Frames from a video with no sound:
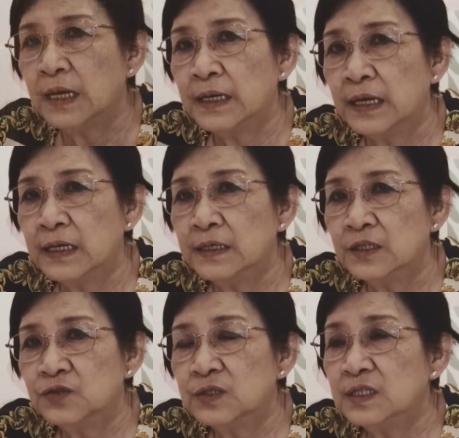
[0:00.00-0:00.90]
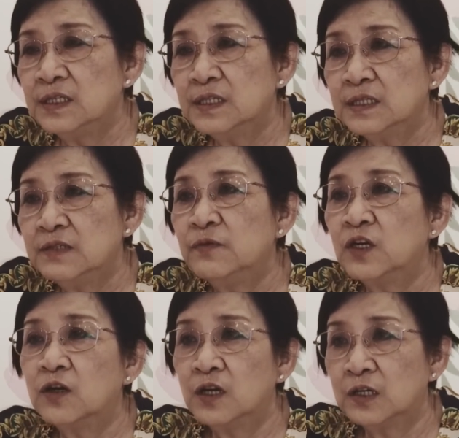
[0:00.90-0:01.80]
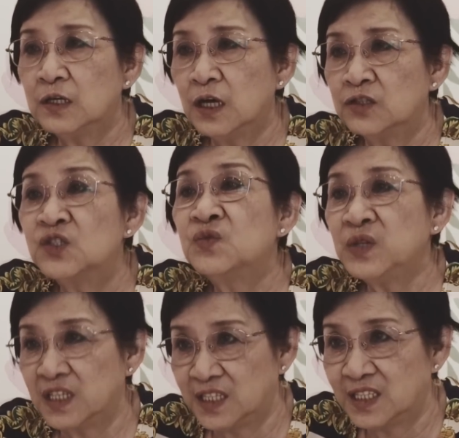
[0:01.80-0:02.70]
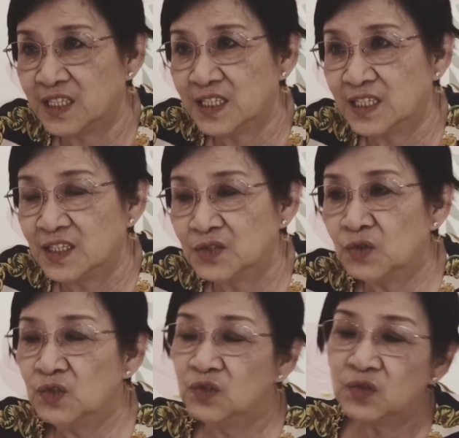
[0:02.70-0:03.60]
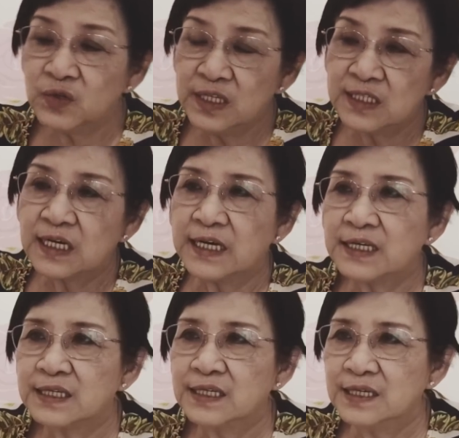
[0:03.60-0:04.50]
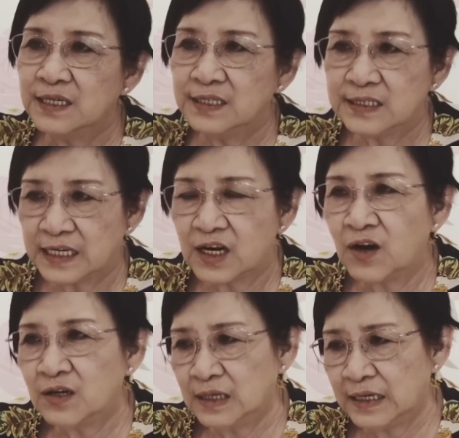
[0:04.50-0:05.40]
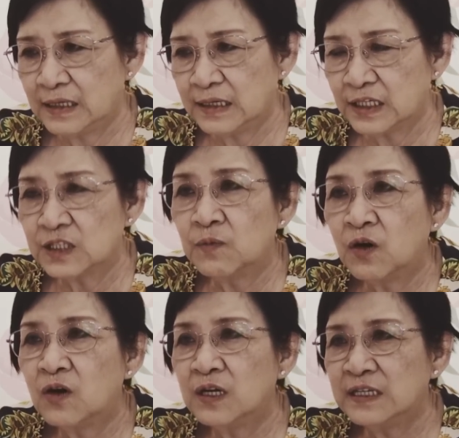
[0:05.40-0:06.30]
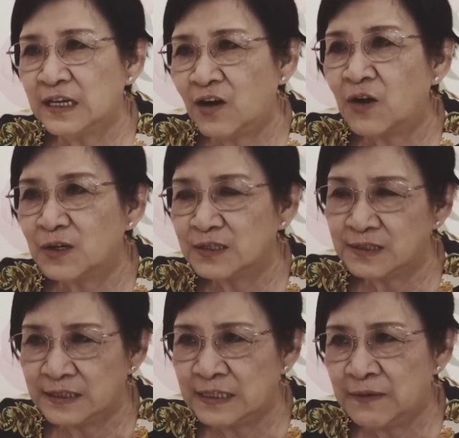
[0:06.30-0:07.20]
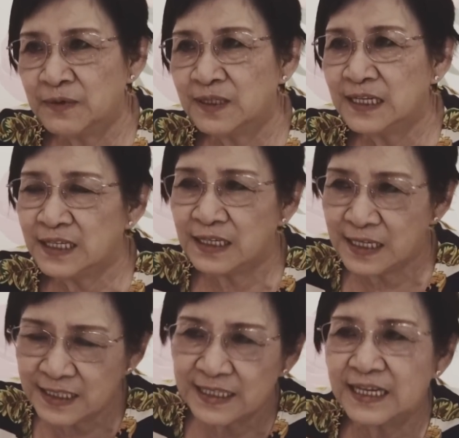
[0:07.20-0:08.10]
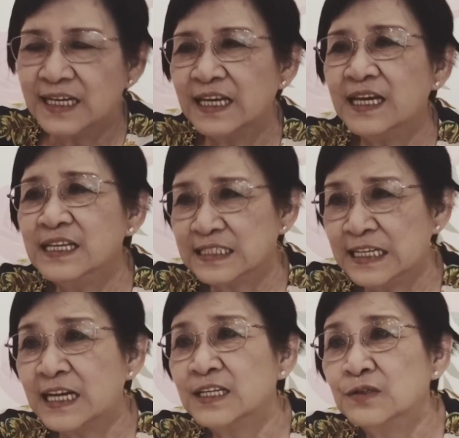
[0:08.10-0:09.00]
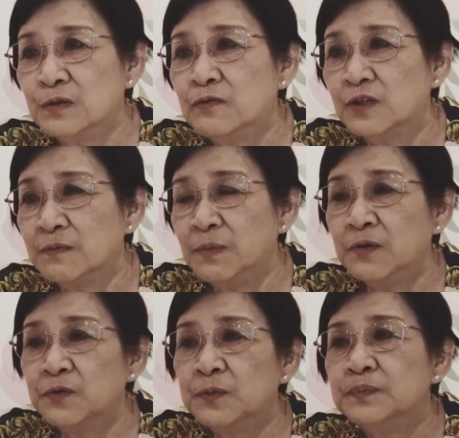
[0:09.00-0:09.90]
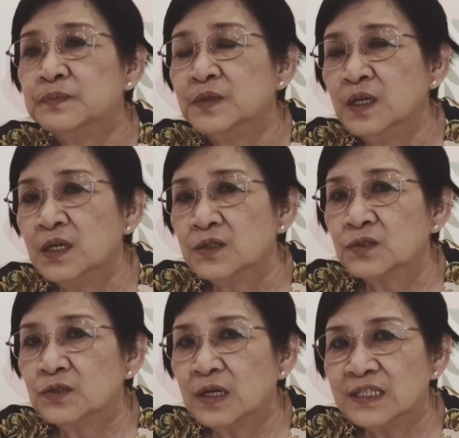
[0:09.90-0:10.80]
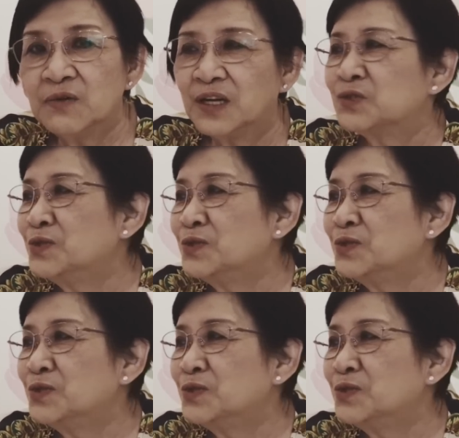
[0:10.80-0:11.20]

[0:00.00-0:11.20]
and then the tour leader, we got a suite. So you go inside, it's like a small hall table. Then inside again, there's another room for the bedroom. So I said, wow, so